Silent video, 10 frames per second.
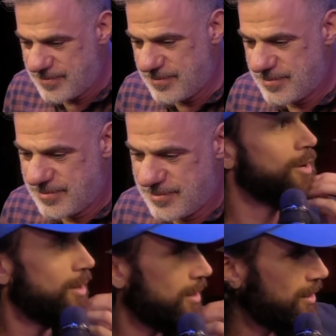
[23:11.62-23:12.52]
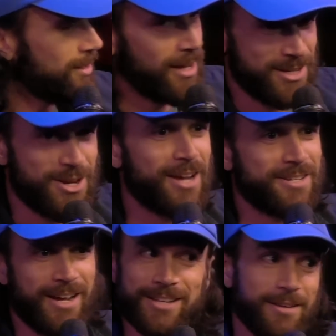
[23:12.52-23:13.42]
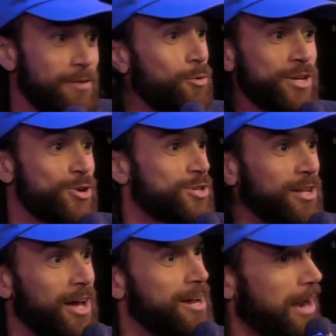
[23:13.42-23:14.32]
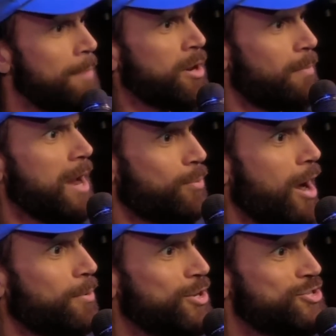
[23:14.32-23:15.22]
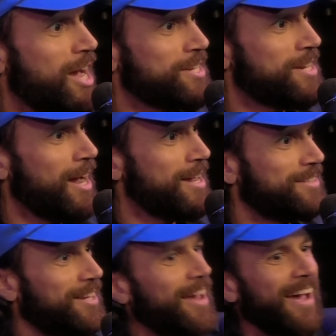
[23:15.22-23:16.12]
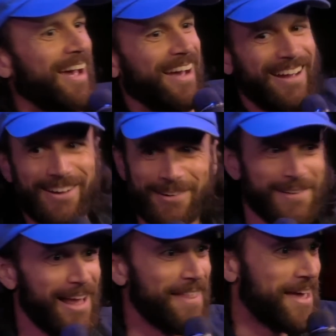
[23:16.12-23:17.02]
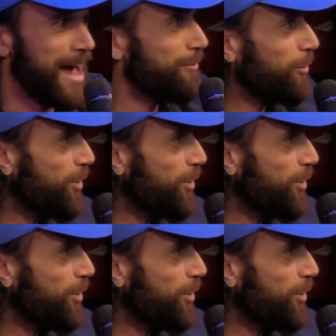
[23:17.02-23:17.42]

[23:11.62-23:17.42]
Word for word: Okay, that's Jackson Heights. Everyone here's like, I'm gonna buy property in Jackson Heights, and then everyone